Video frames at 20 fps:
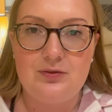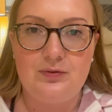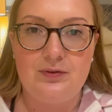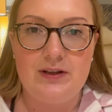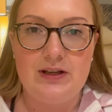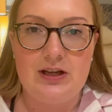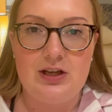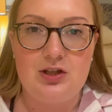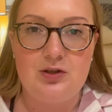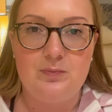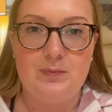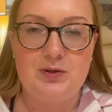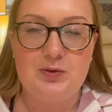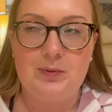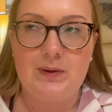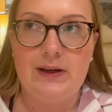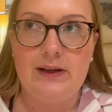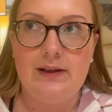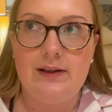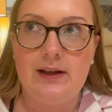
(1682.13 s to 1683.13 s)
finished,
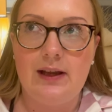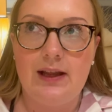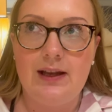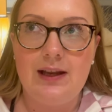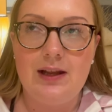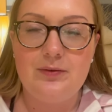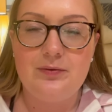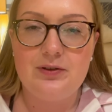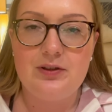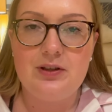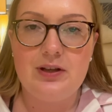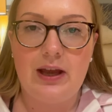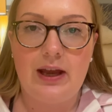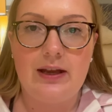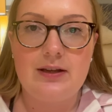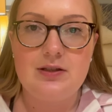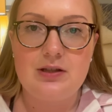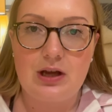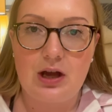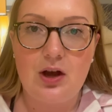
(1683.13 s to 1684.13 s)
between 11
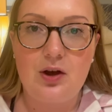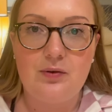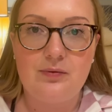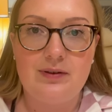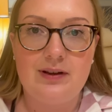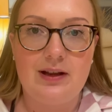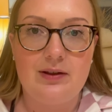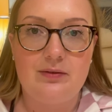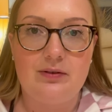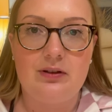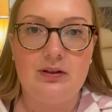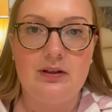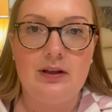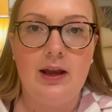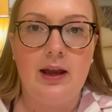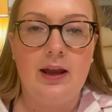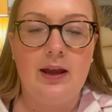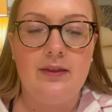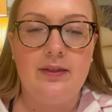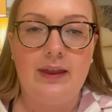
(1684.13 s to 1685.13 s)
and half 11,
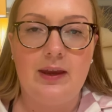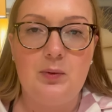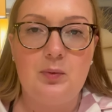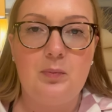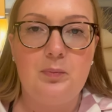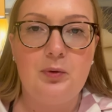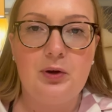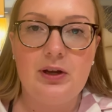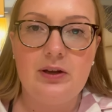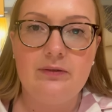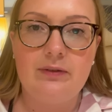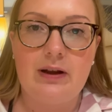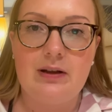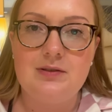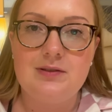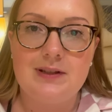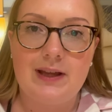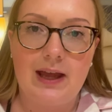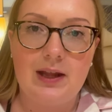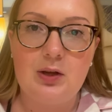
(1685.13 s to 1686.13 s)
they were bringing
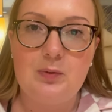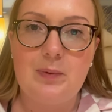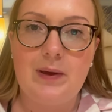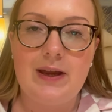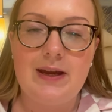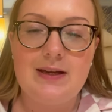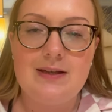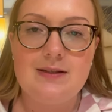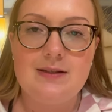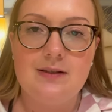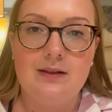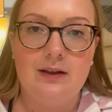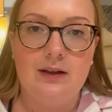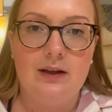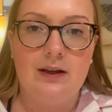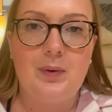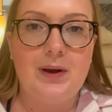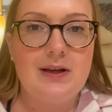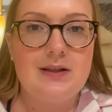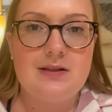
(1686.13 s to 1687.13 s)
around canapes.
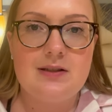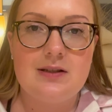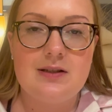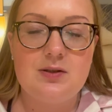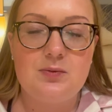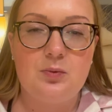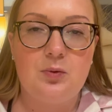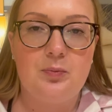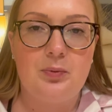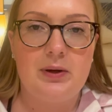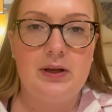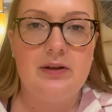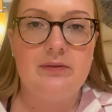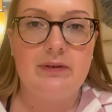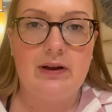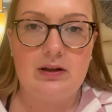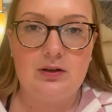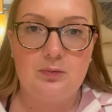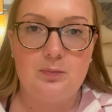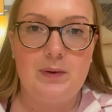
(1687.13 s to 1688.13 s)
Waiters were bringing
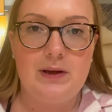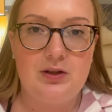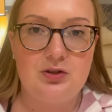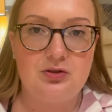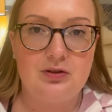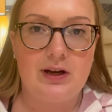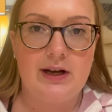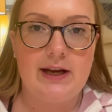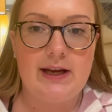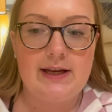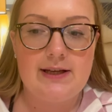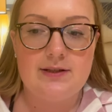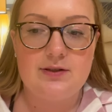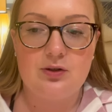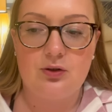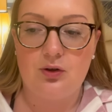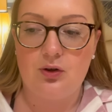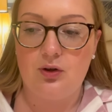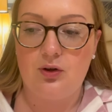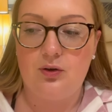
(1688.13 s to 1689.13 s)
around big trays
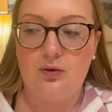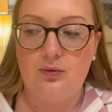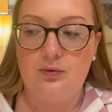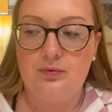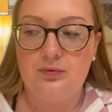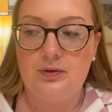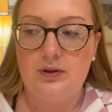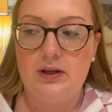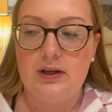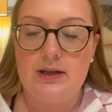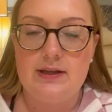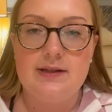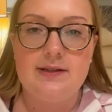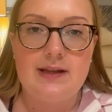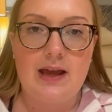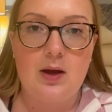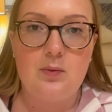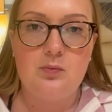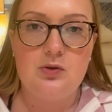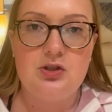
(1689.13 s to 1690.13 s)
of
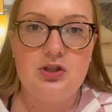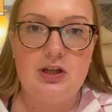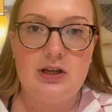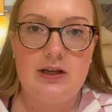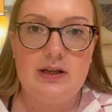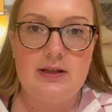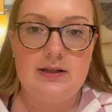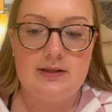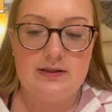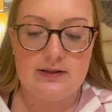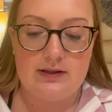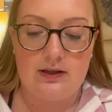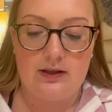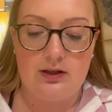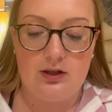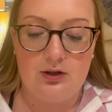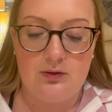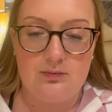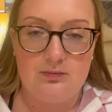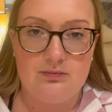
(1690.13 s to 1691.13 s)
sandwiches,
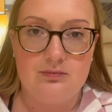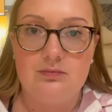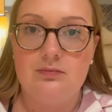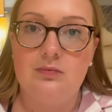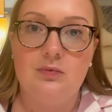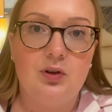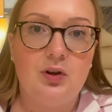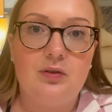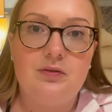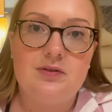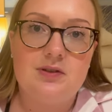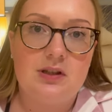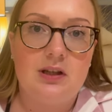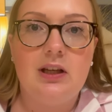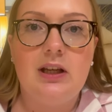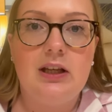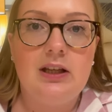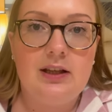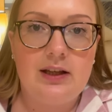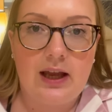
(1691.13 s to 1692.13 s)

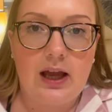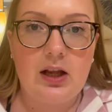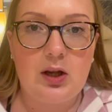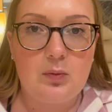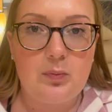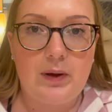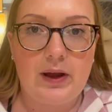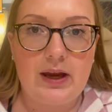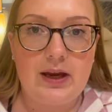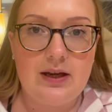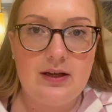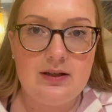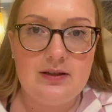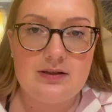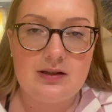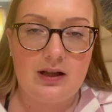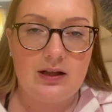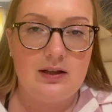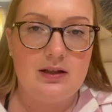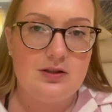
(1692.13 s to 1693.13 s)
obviously
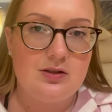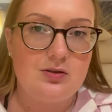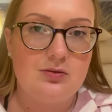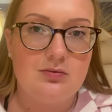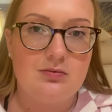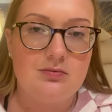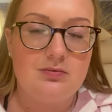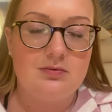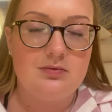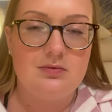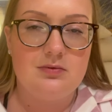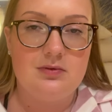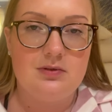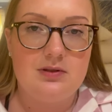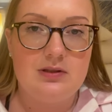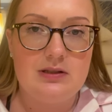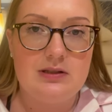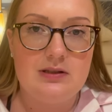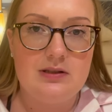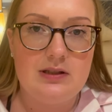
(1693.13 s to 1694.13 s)
canapes, like little
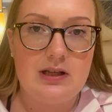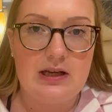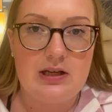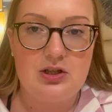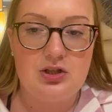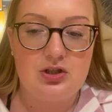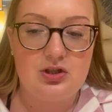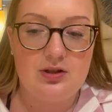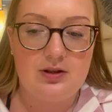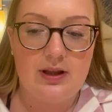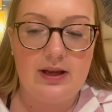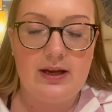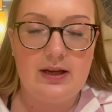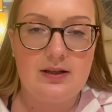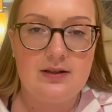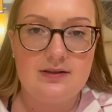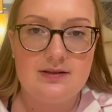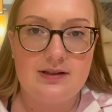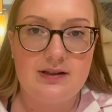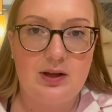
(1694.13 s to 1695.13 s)
dish
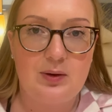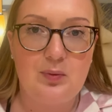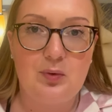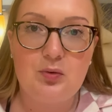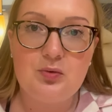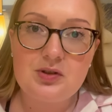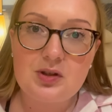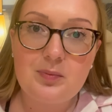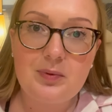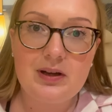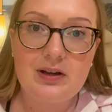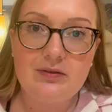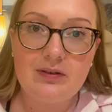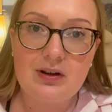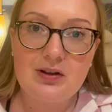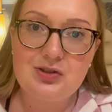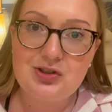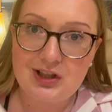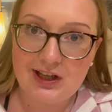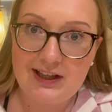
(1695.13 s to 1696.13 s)
things. They were also bringing
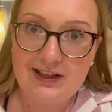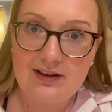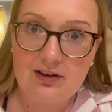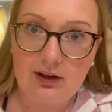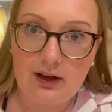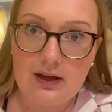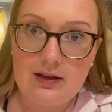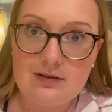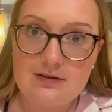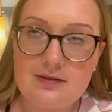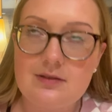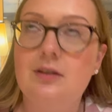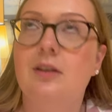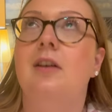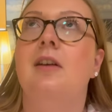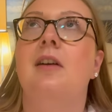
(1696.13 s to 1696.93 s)
around chicken nuggets.